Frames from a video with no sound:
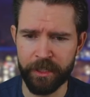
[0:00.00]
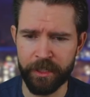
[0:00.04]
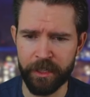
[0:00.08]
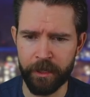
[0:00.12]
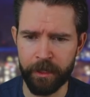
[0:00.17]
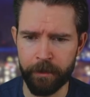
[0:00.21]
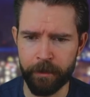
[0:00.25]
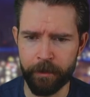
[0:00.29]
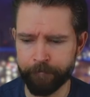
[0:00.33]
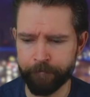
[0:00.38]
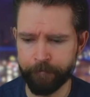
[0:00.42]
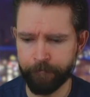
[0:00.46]

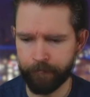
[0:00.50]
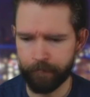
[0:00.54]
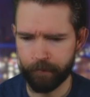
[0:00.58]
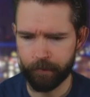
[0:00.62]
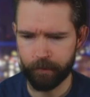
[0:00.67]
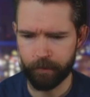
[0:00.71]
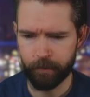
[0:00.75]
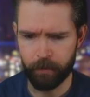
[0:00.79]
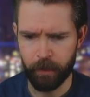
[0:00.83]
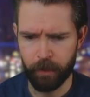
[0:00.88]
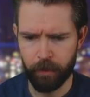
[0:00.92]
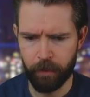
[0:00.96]
there.
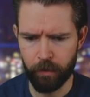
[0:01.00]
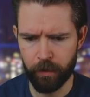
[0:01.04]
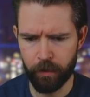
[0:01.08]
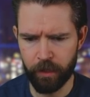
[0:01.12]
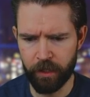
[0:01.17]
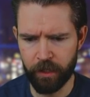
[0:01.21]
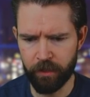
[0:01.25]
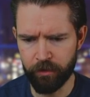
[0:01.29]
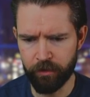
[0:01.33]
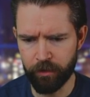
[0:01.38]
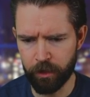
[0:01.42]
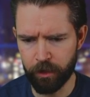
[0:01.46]

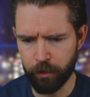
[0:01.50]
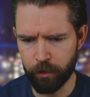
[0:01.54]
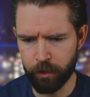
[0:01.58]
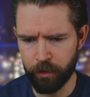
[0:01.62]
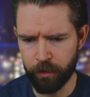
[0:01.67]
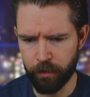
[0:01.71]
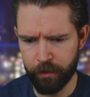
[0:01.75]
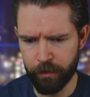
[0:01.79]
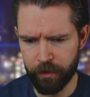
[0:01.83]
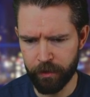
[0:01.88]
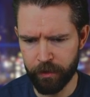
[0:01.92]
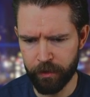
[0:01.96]
Okay, so there we go,
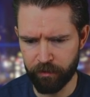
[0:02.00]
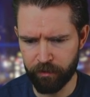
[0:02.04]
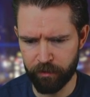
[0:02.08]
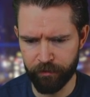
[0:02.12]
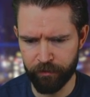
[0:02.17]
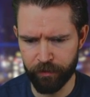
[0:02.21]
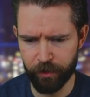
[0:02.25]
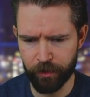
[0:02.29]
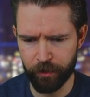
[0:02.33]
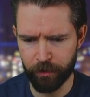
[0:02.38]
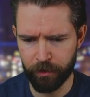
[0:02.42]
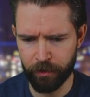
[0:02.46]
1,000
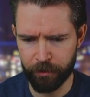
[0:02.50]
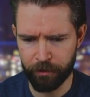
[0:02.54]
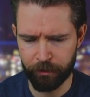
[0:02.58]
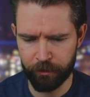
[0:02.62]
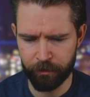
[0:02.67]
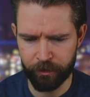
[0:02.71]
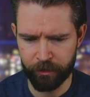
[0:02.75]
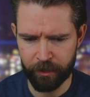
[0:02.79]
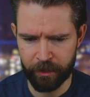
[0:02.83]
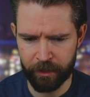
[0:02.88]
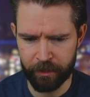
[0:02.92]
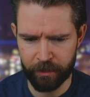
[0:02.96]
for the
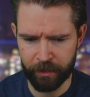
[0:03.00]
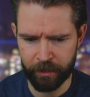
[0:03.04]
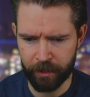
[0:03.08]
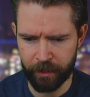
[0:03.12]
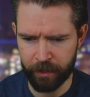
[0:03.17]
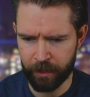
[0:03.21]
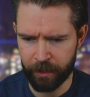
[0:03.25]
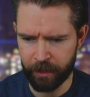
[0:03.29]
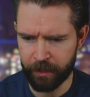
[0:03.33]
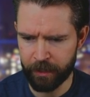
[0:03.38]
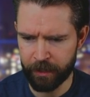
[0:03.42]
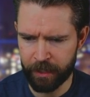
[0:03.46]
Koenigsegg,
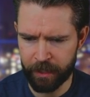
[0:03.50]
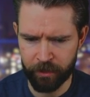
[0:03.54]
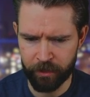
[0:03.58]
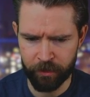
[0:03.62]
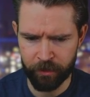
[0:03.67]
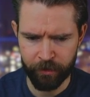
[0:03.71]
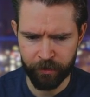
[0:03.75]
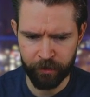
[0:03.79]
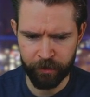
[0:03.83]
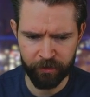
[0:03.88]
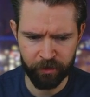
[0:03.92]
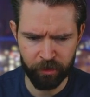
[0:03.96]
and again,
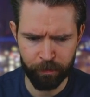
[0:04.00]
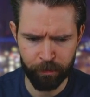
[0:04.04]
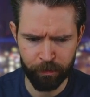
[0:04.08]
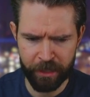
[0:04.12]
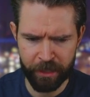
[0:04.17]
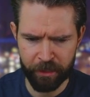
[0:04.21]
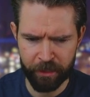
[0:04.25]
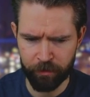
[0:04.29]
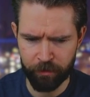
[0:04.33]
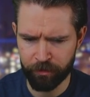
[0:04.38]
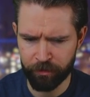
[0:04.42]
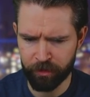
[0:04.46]
there's a
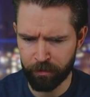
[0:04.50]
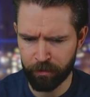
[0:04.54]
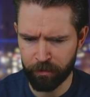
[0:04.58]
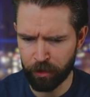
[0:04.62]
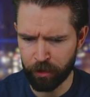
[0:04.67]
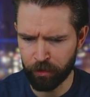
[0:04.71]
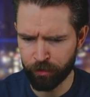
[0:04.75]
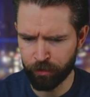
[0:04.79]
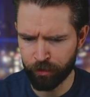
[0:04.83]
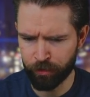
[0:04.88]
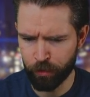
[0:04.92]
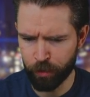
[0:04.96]
spread across the
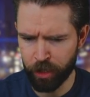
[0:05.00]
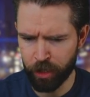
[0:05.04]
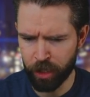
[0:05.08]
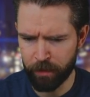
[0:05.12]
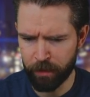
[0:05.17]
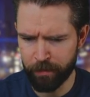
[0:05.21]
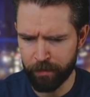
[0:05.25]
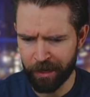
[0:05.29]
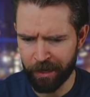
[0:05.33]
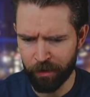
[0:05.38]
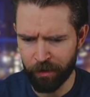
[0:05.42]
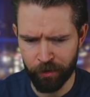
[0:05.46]
middle, so we've got
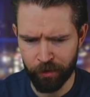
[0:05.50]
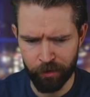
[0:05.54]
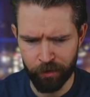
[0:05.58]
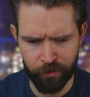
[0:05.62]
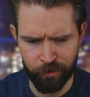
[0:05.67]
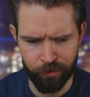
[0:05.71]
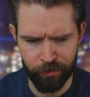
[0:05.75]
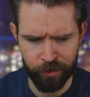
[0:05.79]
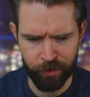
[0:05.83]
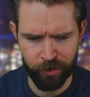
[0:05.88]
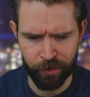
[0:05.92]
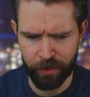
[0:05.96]
about
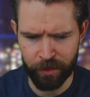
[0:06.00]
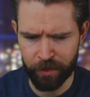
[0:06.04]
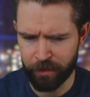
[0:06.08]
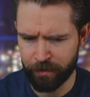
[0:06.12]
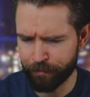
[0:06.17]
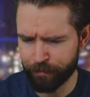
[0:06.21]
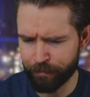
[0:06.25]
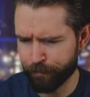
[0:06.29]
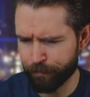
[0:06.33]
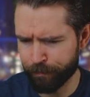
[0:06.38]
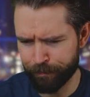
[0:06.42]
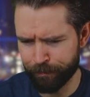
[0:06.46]

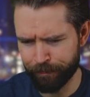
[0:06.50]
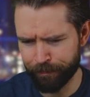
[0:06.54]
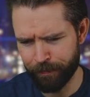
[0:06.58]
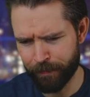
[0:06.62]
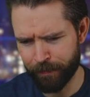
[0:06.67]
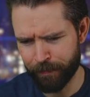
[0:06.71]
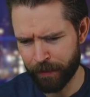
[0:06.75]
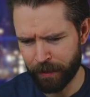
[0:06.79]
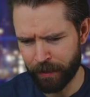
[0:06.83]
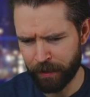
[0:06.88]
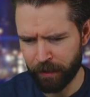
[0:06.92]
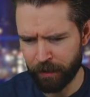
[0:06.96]

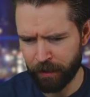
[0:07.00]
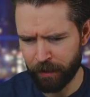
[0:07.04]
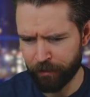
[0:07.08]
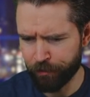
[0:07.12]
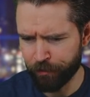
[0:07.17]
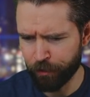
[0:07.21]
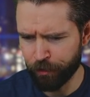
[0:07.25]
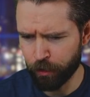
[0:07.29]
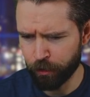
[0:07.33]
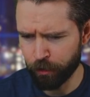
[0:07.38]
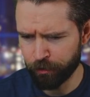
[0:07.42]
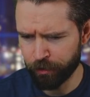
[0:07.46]

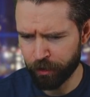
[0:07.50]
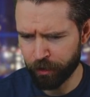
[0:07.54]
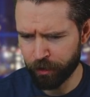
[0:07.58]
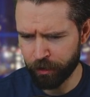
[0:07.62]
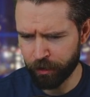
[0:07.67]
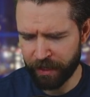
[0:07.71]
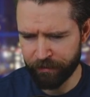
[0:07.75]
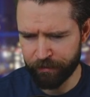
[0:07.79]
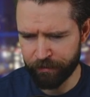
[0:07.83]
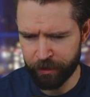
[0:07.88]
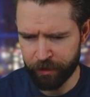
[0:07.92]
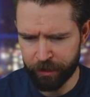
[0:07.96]
140 on
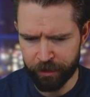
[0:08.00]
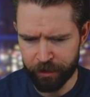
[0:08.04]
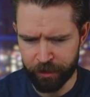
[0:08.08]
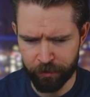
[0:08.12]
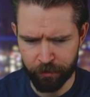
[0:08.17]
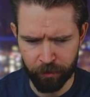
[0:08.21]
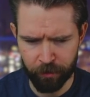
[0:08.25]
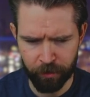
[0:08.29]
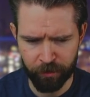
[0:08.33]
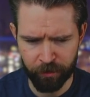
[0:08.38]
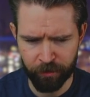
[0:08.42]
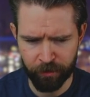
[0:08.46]
average
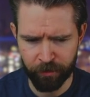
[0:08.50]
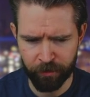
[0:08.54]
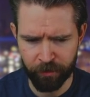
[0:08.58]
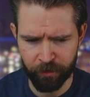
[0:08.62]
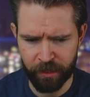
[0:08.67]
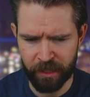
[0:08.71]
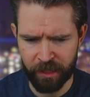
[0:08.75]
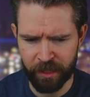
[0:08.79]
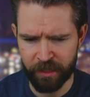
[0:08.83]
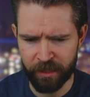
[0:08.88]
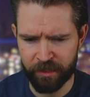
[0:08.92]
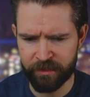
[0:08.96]
across
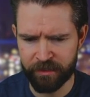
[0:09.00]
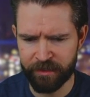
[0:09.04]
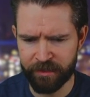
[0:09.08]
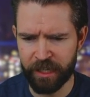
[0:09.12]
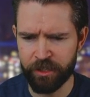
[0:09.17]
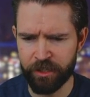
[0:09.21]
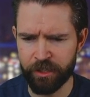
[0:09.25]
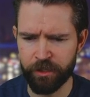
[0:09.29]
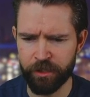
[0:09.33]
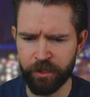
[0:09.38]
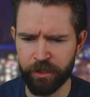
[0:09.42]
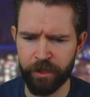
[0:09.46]
the
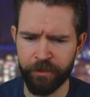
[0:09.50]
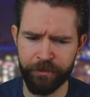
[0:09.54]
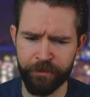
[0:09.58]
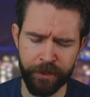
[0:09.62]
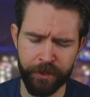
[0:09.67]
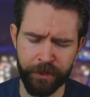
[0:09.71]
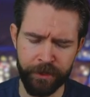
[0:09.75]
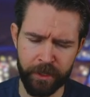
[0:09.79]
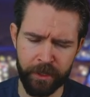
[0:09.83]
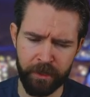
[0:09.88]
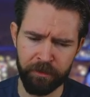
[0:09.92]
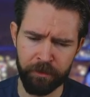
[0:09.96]
section there for
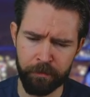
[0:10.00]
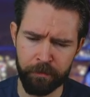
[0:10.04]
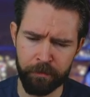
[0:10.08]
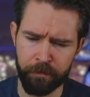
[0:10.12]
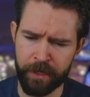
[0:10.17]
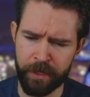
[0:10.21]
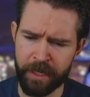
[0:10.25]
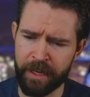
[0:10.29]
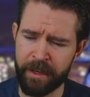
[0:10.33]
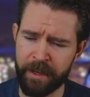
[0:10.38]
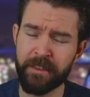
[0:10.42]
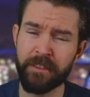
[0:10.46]
1,000
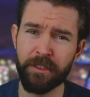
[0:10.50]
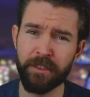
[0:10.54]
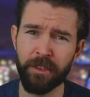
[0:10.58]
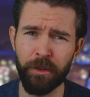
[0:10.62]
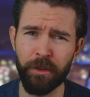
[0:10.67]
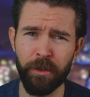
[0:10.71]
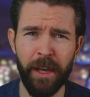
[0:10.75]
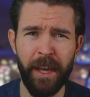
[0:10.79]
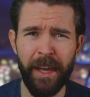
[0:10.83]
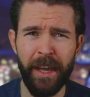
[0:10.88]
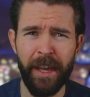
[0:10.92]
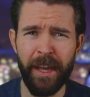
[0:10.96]
parts.
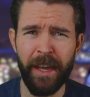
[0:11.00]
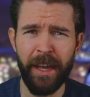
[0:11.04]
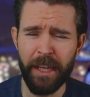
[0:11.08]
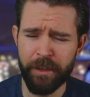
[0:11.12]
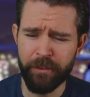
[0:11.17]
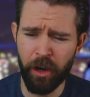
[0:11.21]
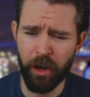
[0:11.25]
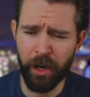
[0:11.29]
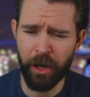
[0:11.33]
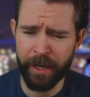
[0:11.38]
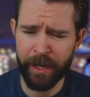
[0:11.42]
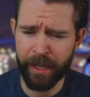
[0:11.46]
So
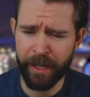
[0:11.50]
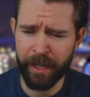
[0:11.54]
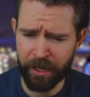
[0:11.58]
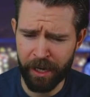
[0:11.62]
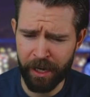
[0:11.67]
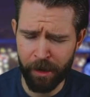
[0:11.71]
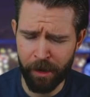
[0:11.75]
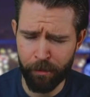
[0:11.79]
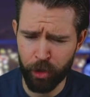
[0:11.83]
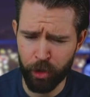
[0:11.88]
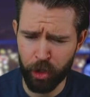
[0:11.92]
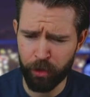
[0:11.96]
you've got an idea
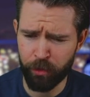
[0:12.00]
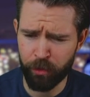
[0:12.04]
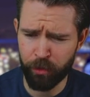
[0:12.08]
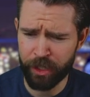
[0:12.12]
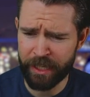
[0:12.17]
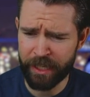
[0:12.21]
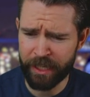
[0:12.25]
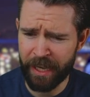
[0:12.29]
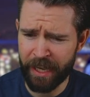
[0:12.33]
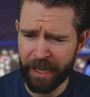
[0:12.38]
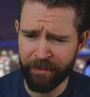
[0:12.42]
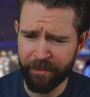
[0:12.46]
how many you
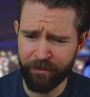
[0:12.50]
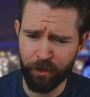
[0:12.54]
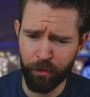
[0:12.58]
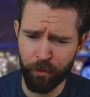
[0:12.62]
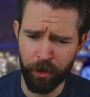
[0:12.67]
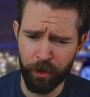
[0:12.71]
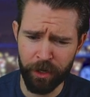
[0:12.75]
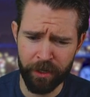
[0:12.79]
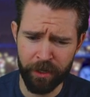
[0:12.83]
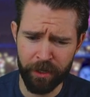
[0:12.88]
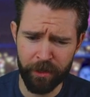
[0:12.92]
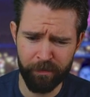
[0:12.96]
would get. If you
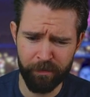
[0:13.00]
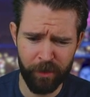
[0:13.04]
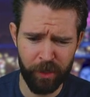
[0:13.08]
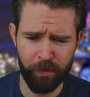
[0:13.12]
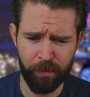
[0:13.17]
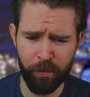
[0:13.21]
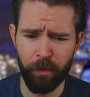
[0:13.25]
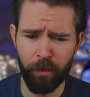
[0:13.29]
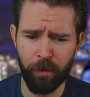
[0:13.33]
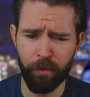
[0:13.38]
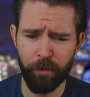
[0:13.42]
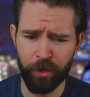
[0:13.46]
wanted, you
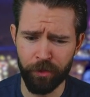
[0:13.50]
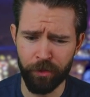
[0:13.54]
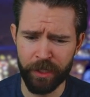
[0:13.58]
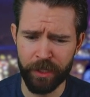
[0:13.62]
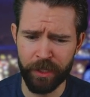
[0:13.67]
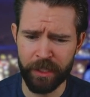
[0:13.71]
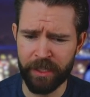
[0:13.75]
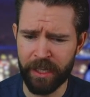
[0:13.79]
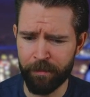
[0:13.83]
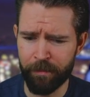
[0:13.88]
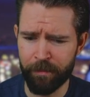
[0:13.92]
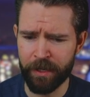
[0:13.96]
probably don't
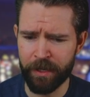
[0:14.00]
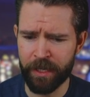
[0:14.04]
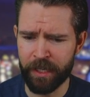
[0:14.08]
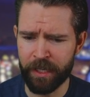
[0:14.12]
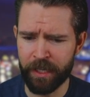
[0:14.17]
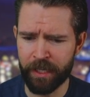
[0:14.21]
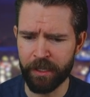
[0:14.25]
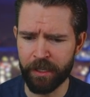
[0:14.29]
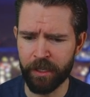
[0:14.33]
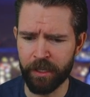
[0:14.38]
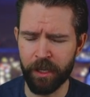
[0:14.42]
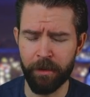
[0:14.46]
need that
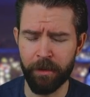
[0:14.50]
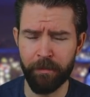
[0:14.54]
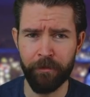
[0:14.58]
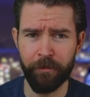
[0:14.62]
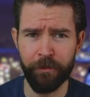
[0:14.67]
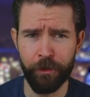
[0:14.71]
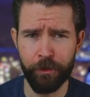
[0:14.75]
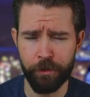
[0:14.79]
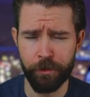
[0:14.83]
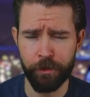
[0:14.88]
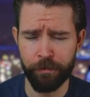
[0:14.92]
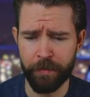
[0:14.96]
many
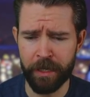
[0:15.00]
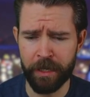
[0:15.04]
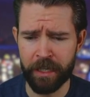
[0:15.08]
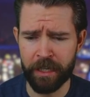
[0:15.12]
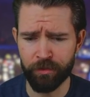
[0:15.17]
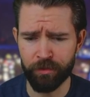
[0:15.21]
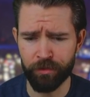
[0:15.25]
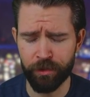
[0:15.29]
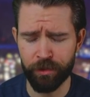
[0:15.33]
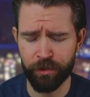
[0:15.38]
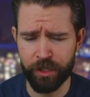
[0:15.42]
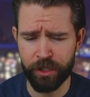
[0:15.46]
fusion
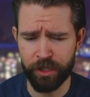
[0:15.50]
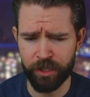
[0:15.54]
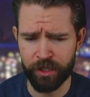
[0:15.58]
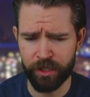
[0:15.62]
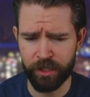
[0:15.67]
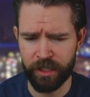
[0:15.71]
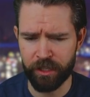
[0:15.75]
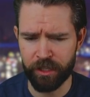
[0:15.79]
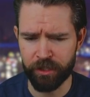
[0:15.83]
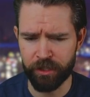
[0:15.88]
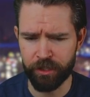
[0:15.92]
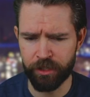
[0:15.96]
parts for each
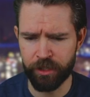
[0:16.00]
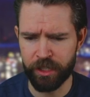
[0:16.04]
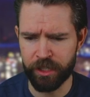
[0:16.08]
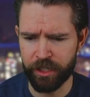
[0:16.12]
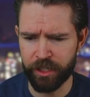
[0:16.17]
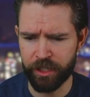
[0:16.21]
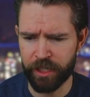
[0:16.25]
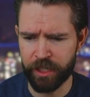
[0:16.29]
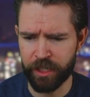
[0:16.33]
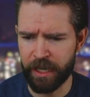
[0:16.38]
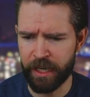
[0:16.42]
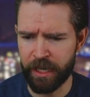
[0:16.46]
section,
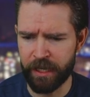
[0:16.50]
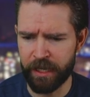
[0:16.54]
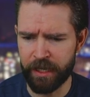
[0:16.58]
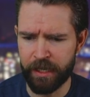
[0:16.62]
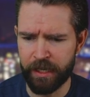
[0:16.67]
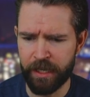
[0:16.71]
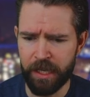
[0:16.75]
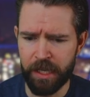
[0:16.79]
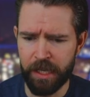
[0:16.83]
each car.